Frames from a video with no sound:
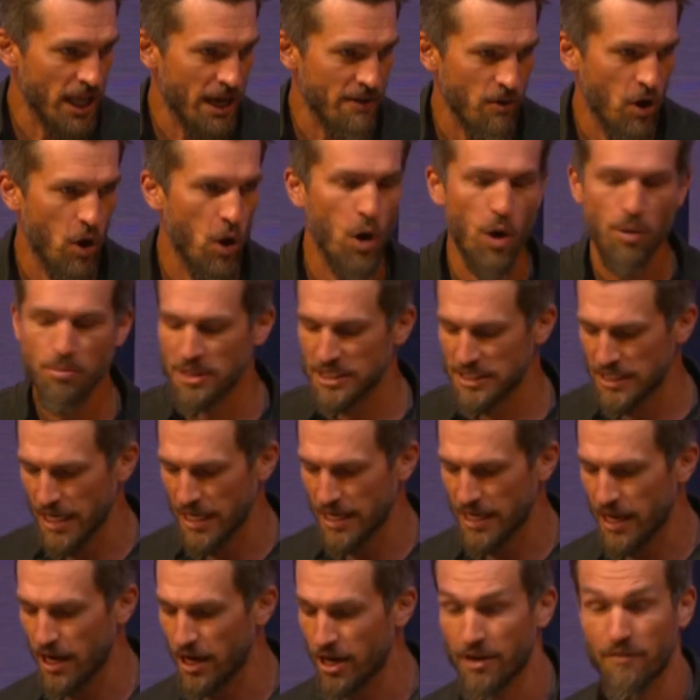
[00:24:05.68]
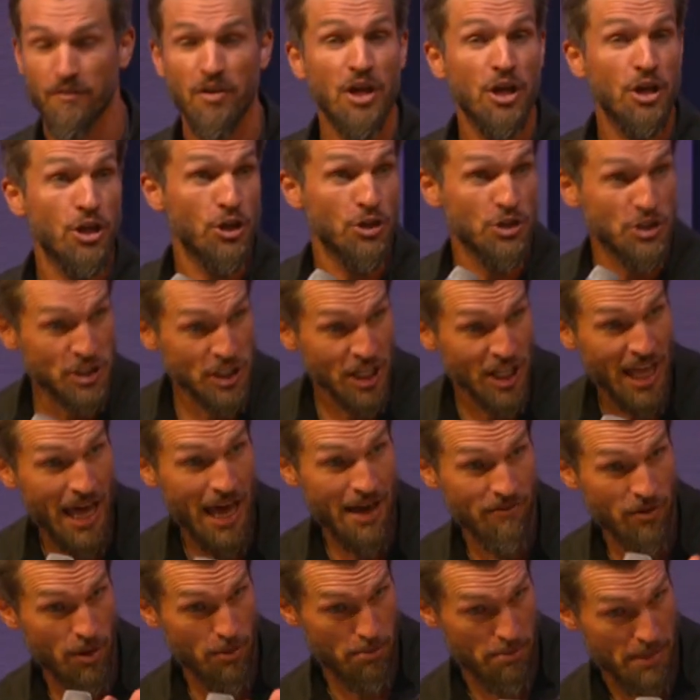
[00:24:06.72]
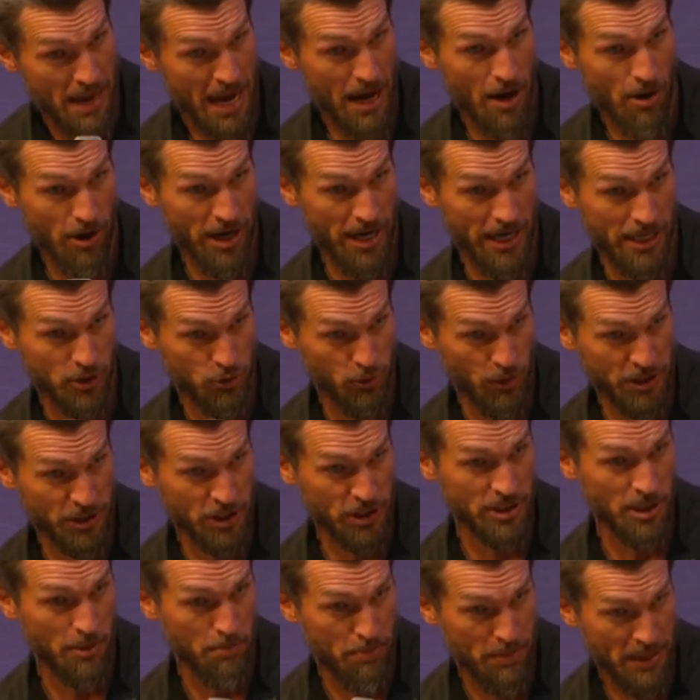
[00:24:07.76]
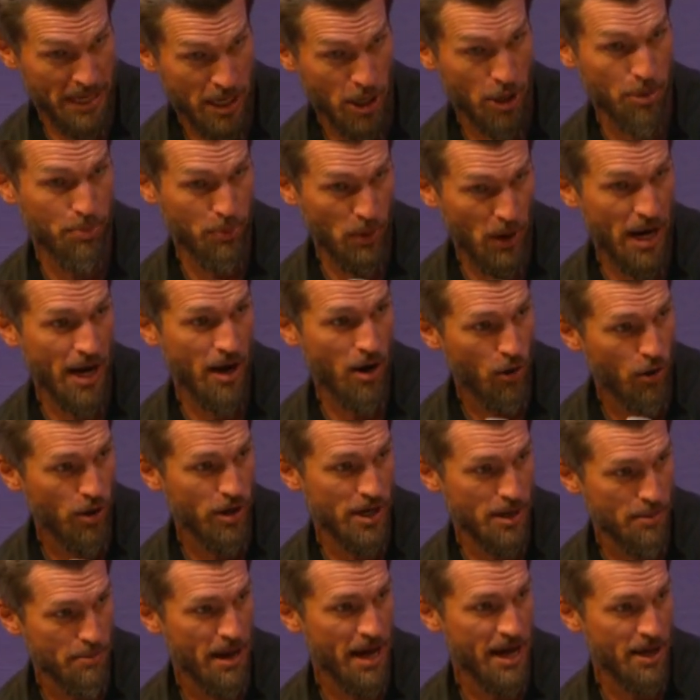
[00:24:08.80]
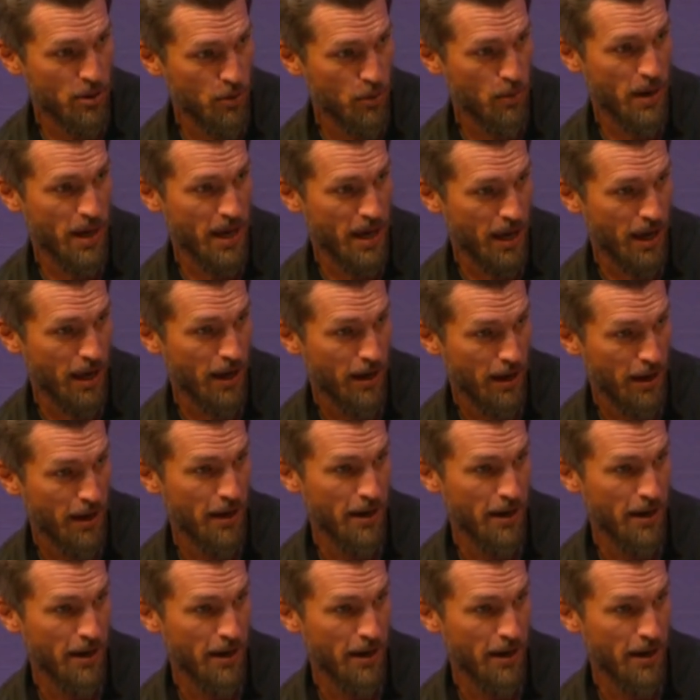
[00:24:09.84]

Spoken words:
have a home to take care of. You still have a marriage, which is a bigger priority, by the way.